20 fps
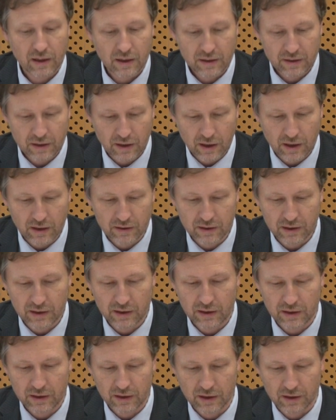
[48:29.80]

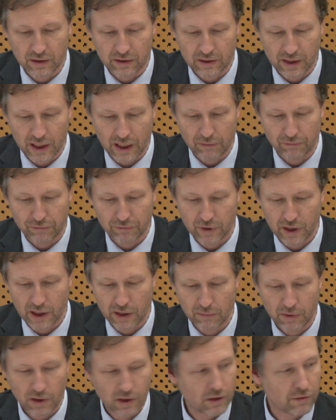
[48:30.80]
30-year time
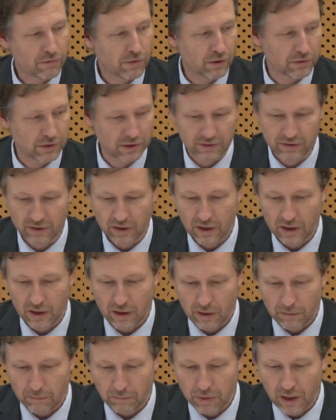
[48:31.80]
frame for its
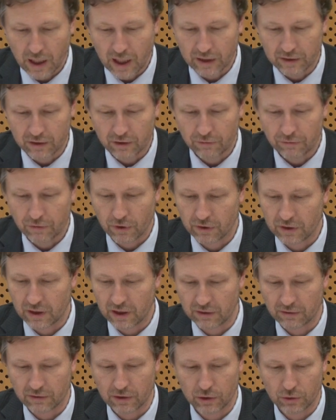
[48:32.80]
plan for
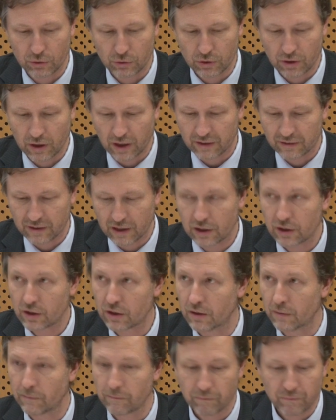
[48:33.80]

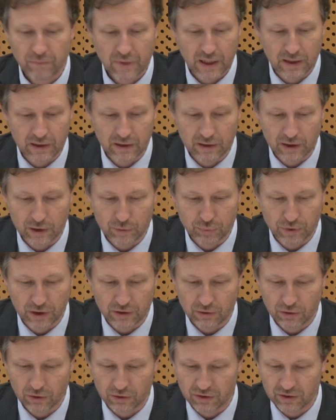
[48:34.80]
deinstitutionalization. And it
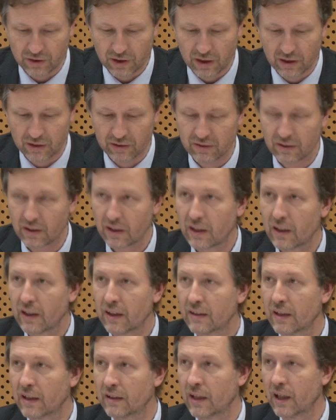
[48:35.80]
expressed concerns
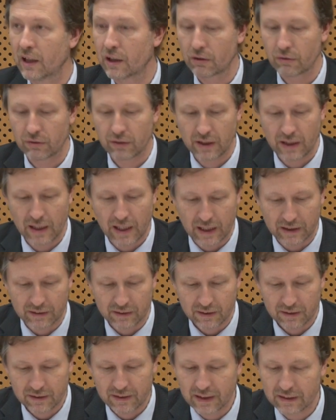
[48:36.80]
that Hungary
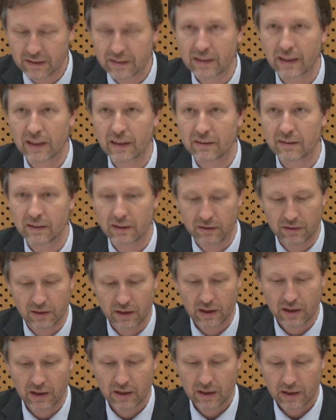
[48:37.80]
had dedicated
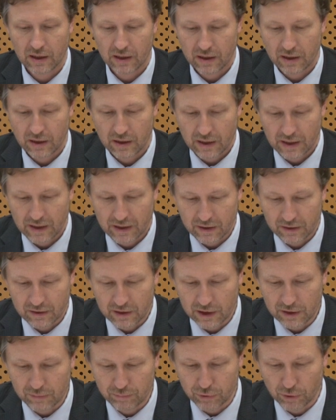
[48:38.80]

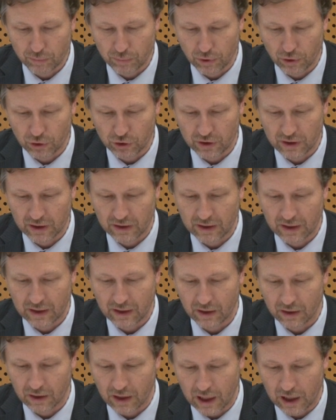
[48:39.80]

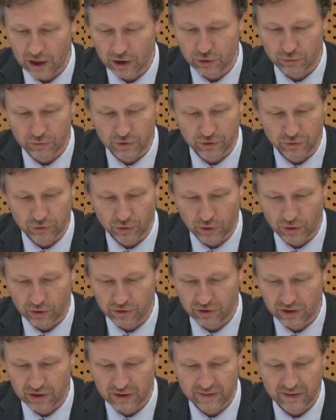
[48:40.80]
disproportionately large
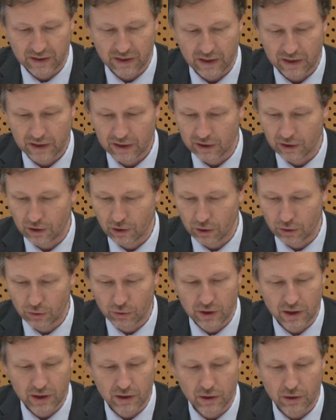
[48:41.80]
resources,
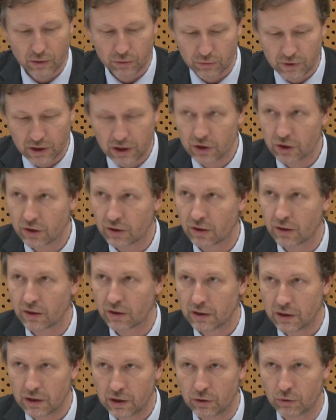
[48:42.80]
including
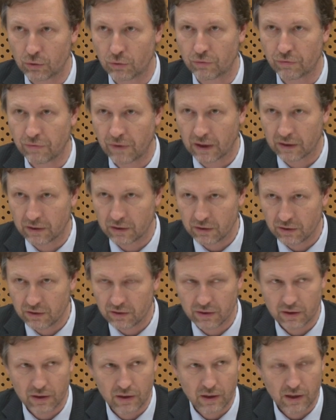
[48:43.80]
regional EU
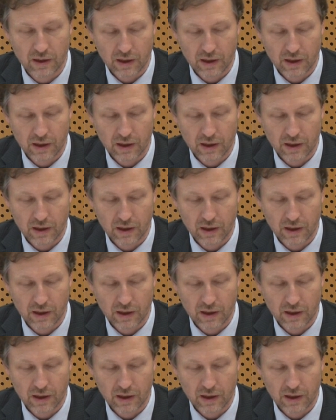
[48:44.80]
funds.